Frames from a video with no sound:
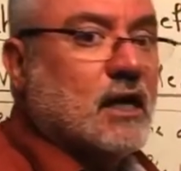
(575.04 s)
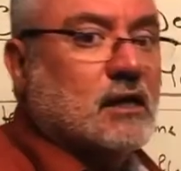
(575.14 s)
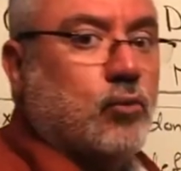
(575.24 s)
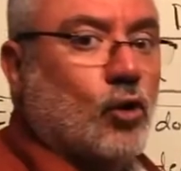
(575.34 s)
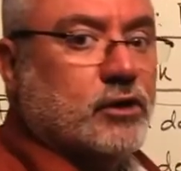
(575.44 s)

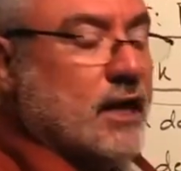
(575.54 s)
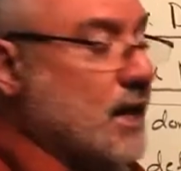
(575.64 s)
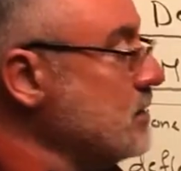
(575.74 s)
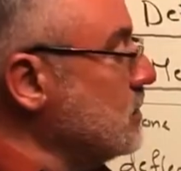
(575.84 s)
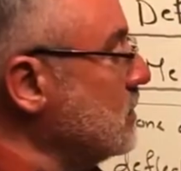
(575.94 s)
at point
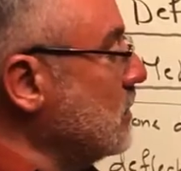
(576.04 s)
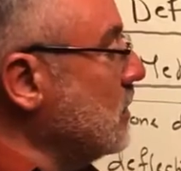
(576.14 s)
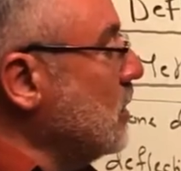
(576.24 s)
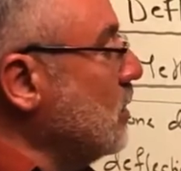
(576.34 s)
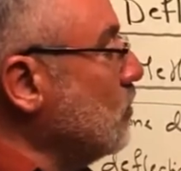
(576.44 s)
N?
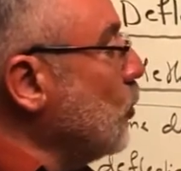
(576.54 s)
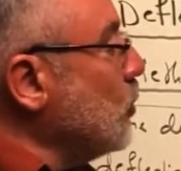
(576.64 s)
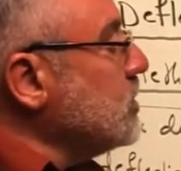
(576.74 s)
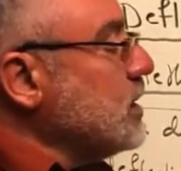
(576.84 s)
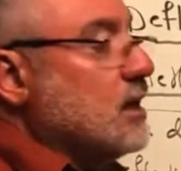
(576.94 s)

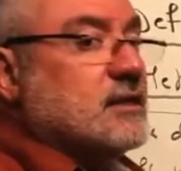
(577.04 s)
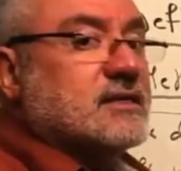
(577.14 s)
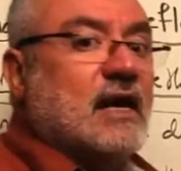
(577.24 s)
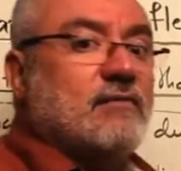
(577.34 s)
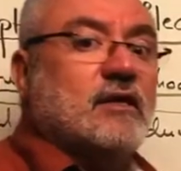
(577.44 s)
Point N
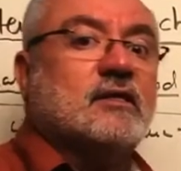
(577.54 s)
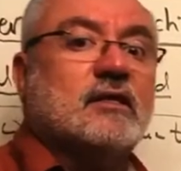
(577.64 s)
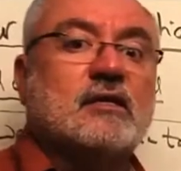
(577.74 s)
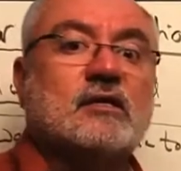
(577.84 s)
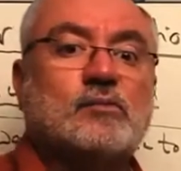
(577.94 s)
is having
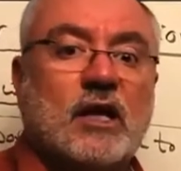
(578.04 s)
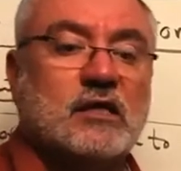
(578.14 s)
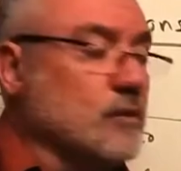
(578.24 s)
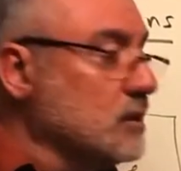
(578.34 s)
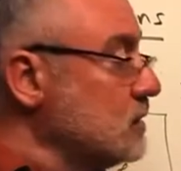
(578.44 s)
3
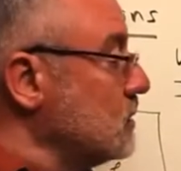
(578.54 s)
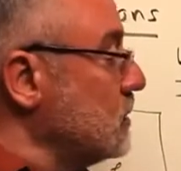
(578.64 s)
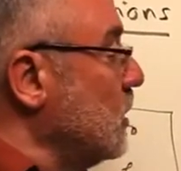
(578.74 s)
displacements,